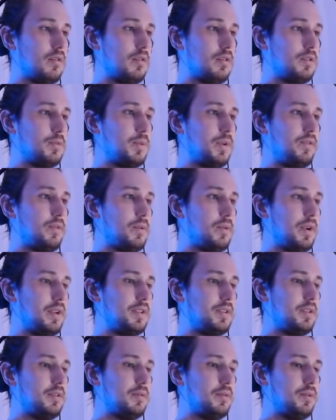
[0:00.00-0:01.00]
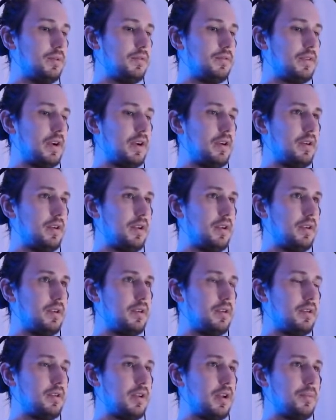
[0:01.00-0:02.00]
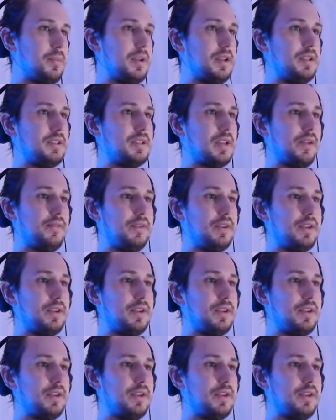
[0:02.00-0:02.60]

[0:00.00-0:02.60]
a bit of a race to the Rune of Fire here. I mean, he definitely